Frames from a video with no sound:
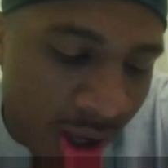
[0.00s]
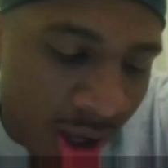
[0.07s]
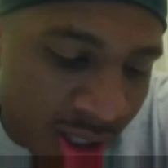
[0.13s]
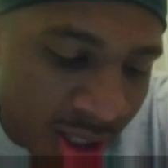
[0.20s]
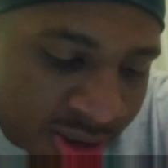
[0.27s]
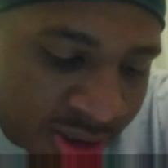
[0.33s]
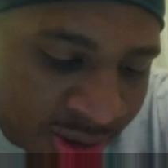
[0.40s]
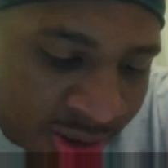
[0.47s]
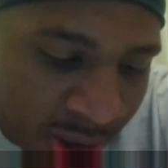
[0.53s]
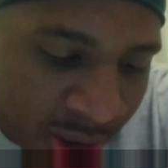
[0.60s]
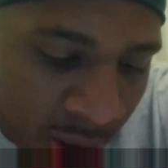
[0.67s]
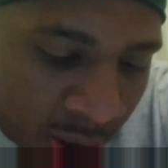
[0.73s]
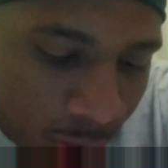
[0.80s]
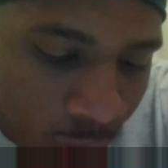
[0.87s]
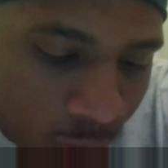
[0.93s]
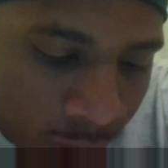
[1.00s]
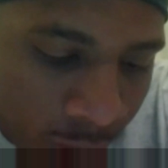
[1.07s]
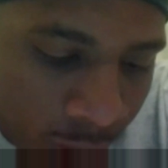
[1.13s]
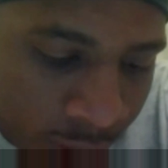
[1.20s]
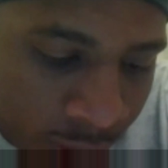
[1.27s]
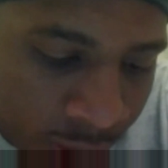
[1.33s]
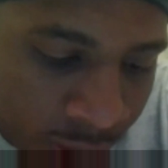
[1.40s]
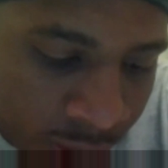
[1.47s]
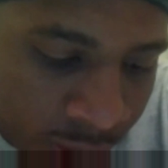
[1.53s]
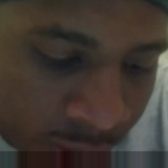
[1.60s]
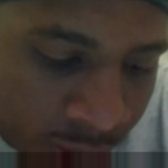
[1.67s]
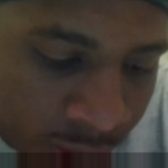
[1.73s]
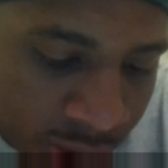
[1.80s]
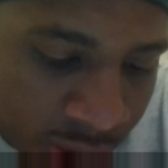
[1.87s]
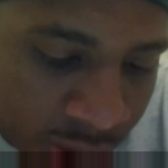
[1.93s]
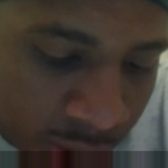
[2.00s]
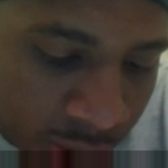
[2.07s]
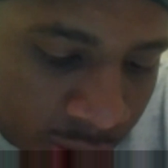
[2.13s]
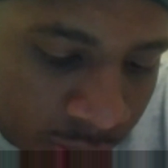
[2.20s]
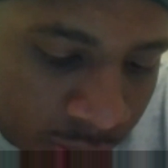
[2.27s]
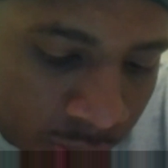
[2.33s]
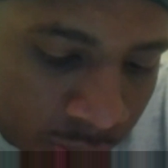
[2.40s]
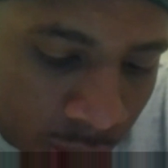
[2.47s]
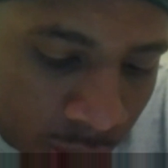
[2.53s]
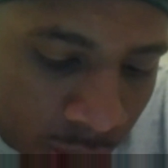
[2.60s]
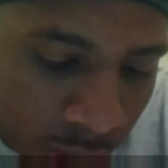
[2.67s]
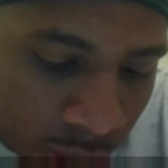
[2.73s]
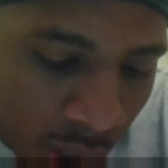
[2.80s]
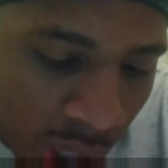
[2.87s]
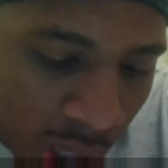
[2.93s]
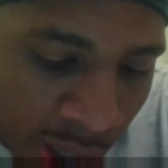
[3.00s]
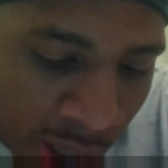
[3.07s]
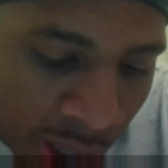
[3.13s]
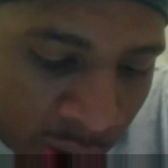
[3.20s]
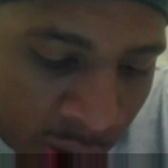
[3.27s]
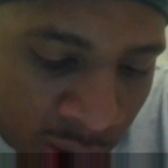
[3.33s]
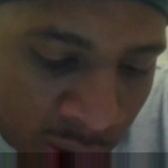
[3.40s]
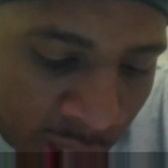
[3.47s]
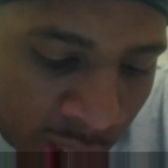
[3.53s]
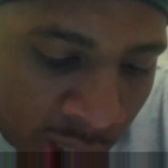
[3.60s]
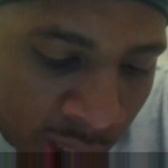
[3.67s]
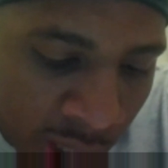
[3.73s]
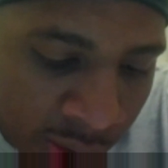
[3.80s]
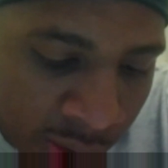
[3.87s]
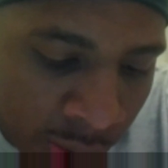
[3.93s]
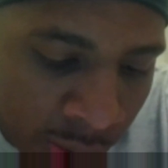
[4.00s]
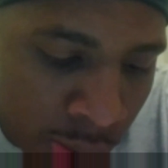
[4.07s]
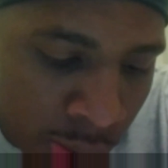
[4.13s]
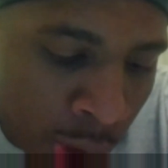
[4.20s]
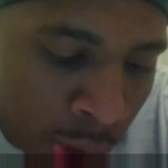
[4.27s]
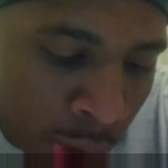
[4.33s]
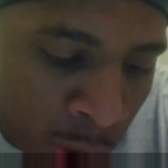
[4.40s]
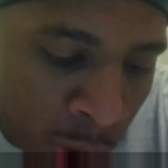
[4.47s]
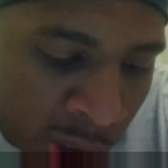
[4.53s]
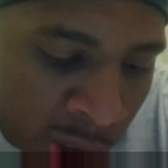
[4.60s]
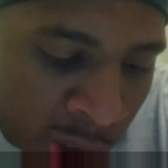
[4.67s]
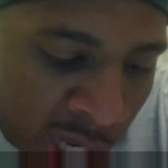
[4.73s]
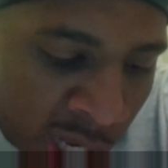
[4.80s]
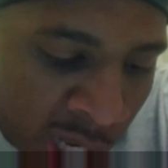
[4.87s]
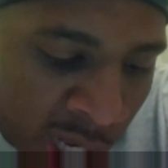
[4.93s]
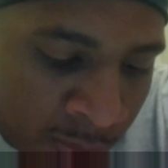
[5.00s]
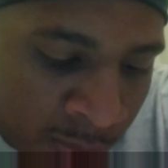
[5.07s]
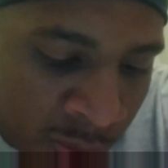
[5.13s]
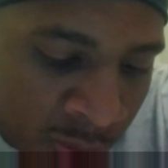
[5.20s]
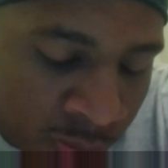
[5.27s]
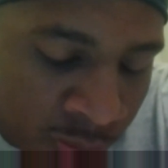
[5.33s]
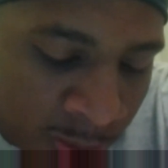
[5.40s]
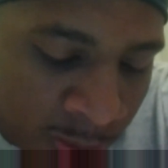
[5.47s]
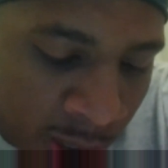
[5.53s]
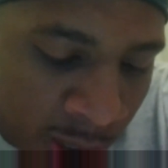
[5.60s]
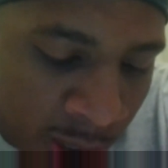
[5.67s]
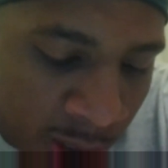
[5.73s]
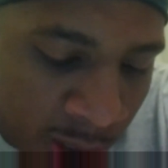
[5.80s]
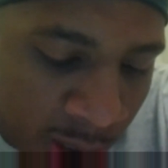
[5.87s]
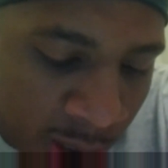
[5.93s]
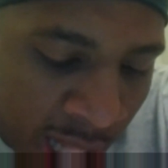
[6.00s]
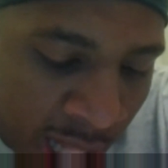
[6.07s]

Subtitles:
I saw was I heard like Notre Dame. Like I